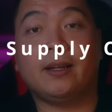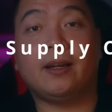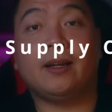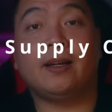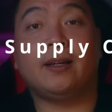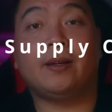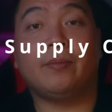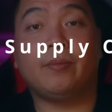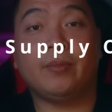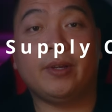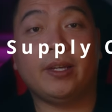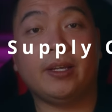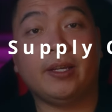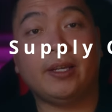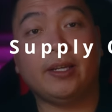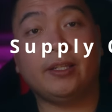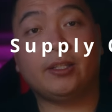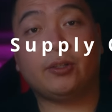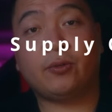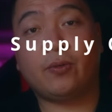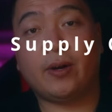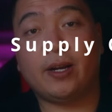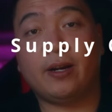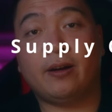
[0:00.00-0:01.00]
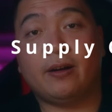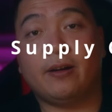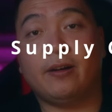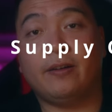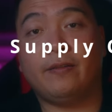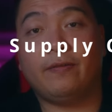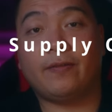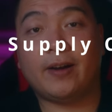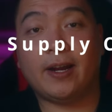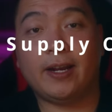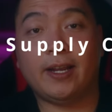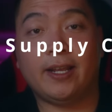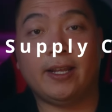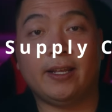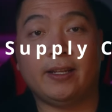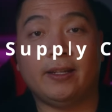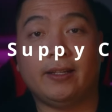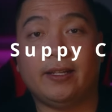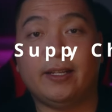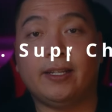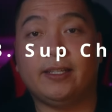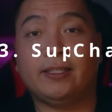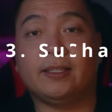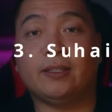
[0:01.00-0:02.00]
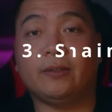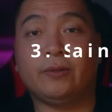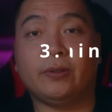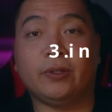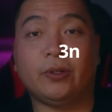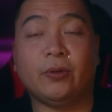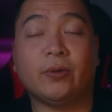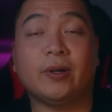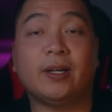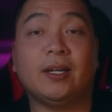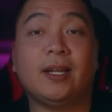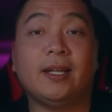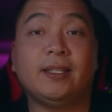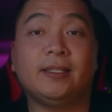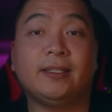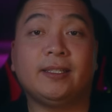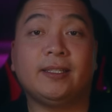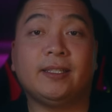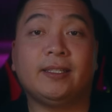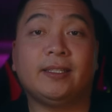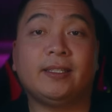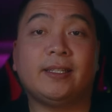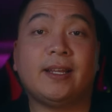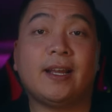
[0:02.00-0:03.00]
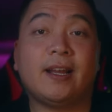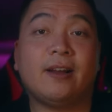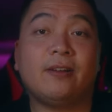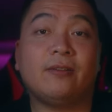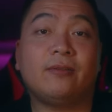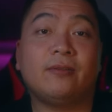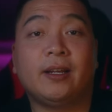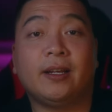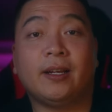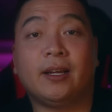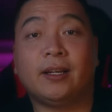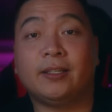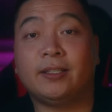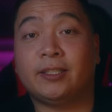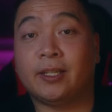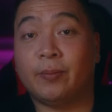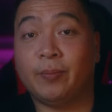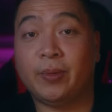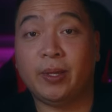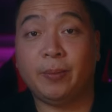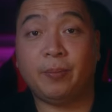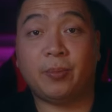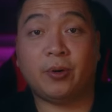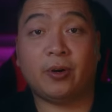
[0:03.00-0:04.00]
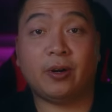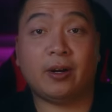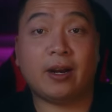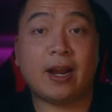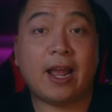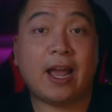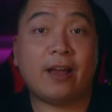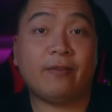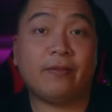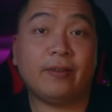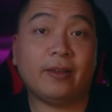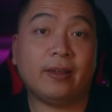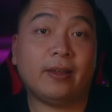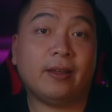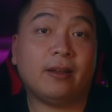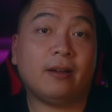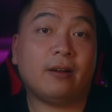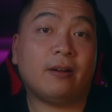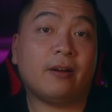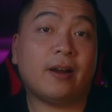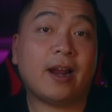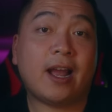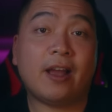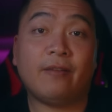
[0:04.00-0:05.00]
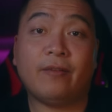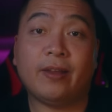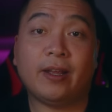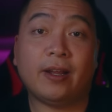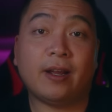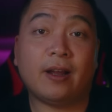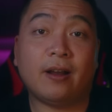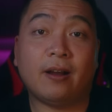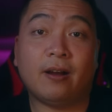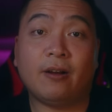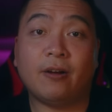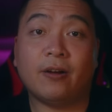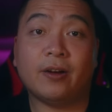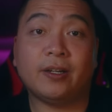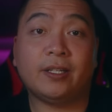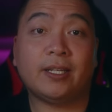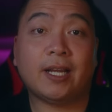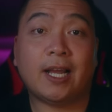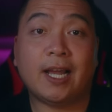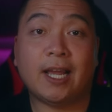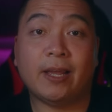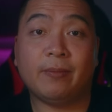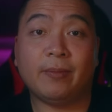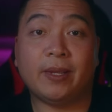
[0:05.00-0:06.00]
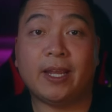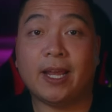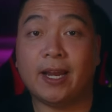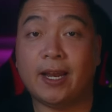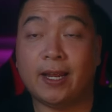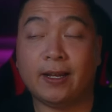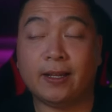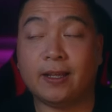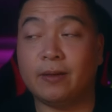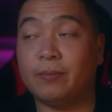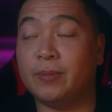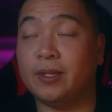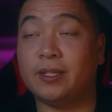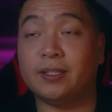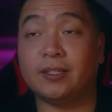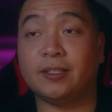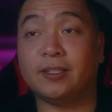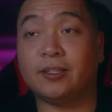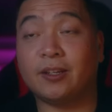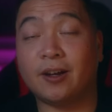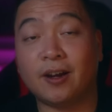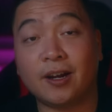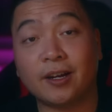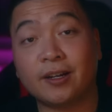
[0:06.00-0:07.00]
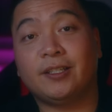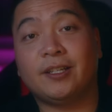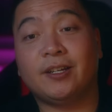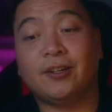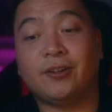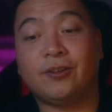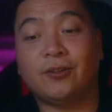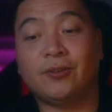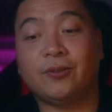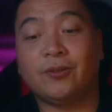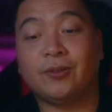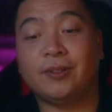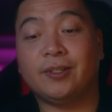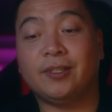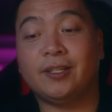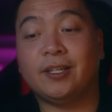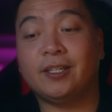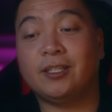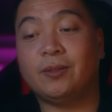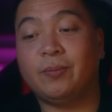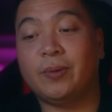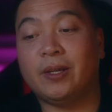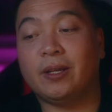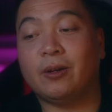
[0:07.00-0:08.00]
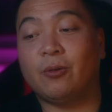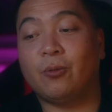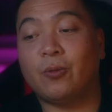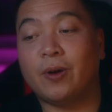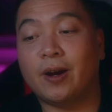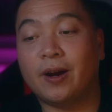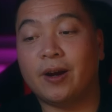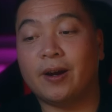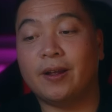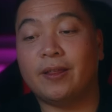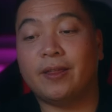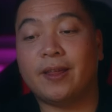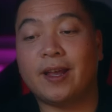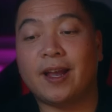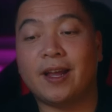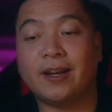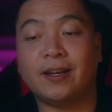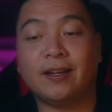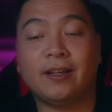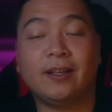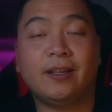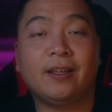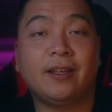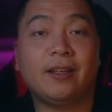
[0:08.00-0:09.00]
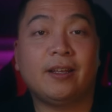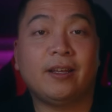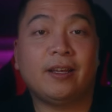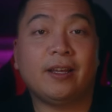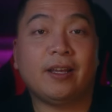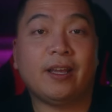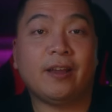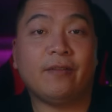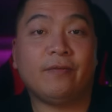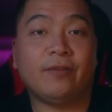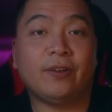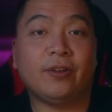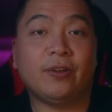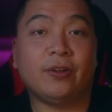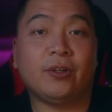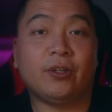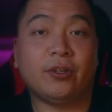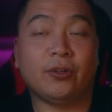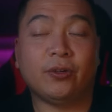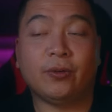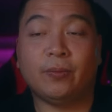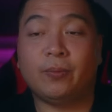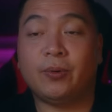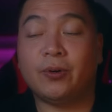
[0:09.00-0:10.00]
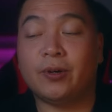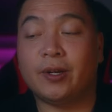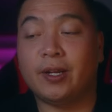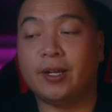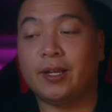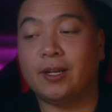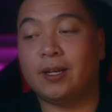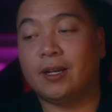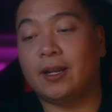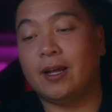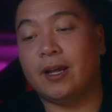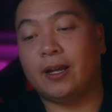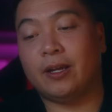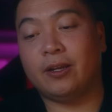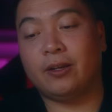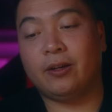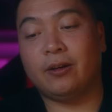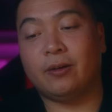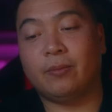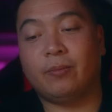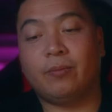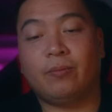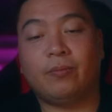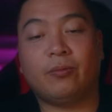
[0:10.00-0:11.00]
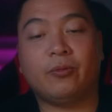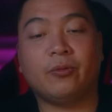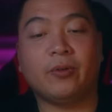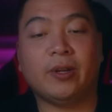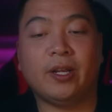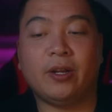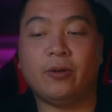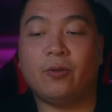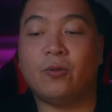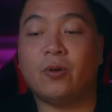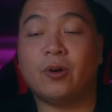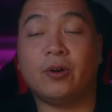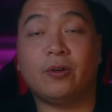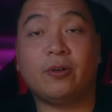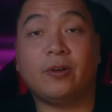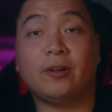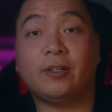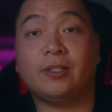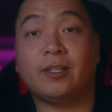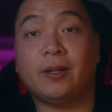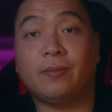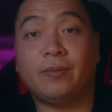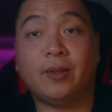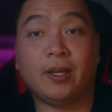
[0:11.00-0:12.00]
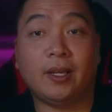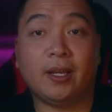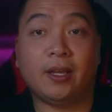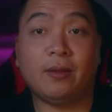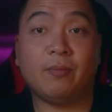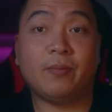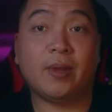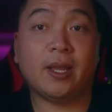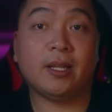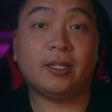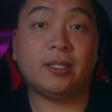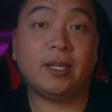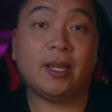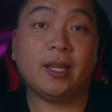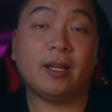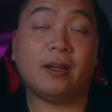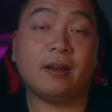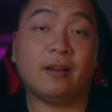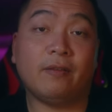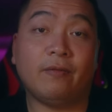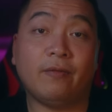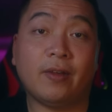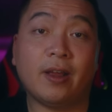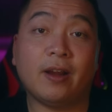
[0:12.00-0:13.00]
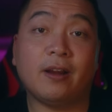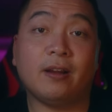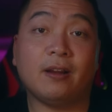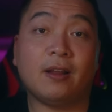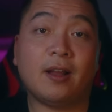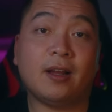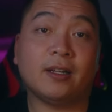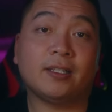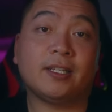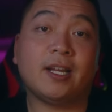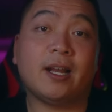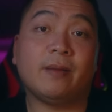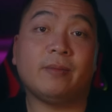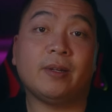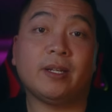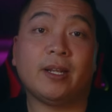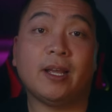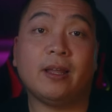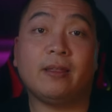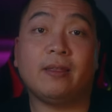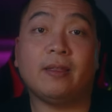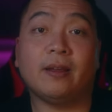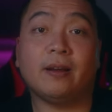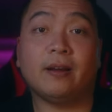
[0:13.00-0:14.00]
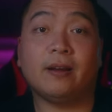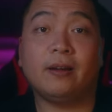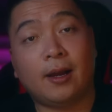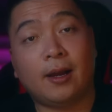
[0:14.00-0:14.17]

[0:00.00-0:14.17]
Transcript: Um, it's quite hard finding these newer lenses now. Uh, some people are it are having a hard time getting them in stock, so just be aware that if you do put in like your pre-order or something, it may take a very long time to get there.